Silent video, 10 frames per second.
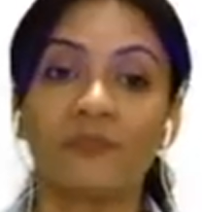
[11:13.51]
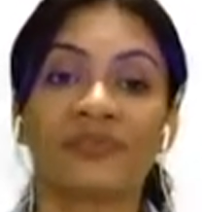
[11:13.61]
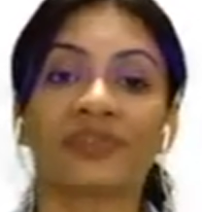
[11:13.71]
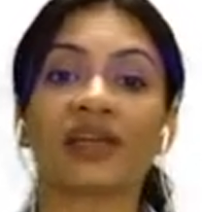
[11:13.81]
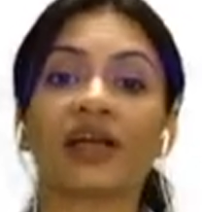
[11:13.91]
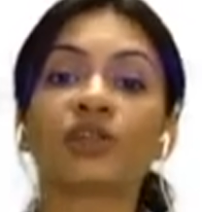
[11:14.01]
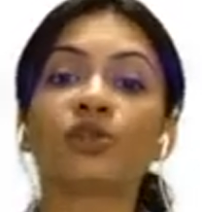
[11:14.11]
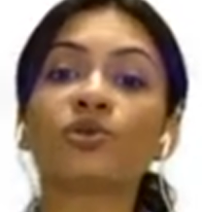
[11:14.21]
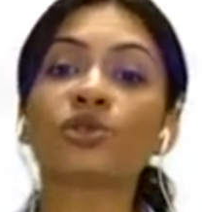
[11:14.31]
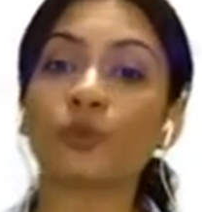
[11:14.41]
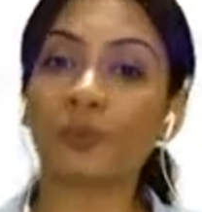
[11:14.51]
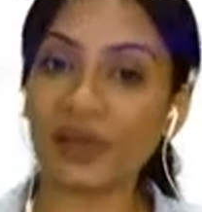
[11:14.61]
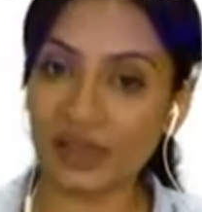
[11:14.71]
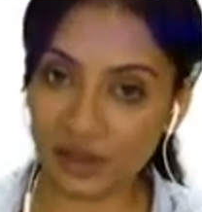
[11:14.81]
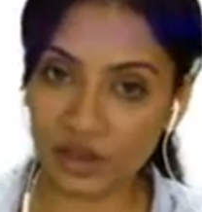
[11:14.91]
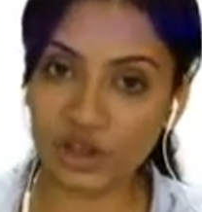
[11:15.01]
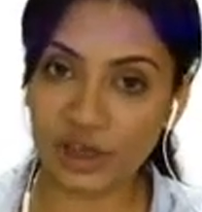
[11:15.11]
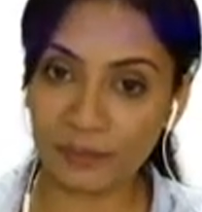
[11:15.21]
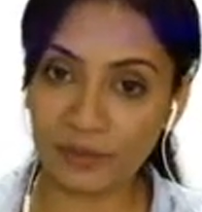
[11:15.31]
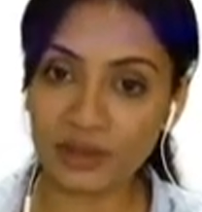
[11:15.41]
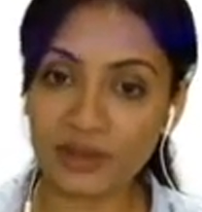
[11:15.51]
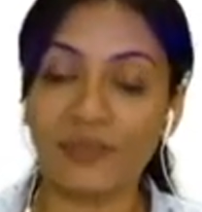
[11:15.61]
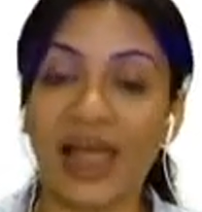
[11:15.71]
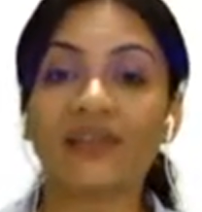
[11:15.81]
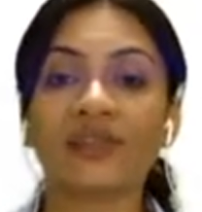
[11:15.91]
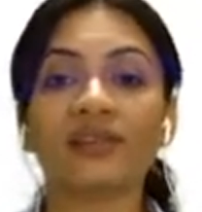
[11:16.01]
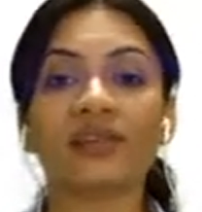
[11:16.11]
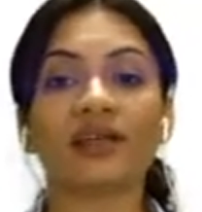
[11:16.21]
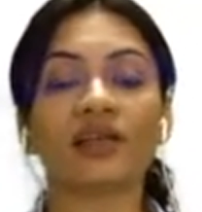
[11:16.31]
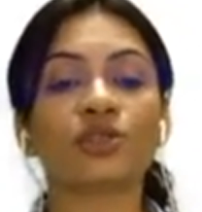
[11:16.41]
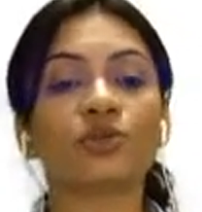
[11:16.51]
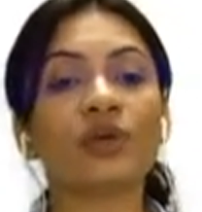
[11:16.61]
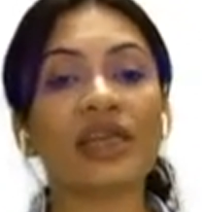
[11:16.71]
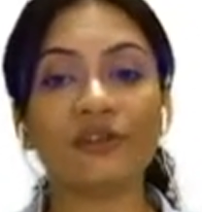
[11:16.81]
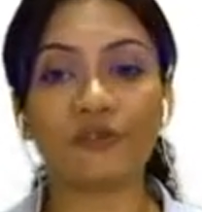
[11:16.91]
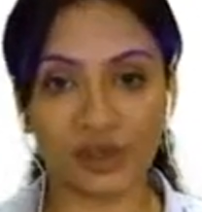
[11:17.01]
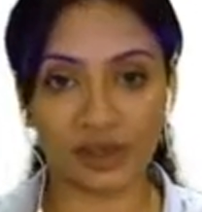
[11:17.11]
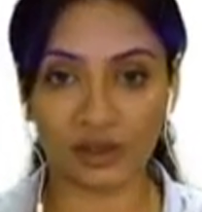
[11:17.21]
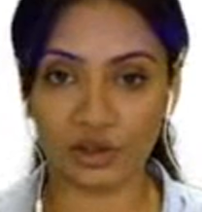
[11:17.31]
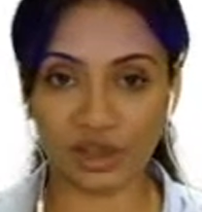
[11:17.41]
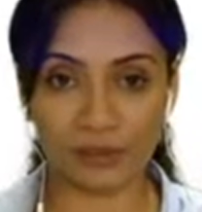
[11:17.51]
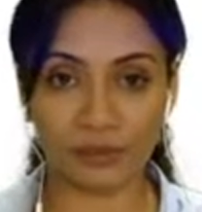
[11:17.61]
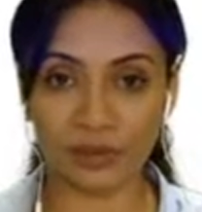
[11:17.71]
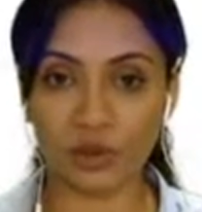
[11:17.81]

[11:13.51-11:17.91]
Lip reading: there are two superior chambers and then there are two inferior chambers.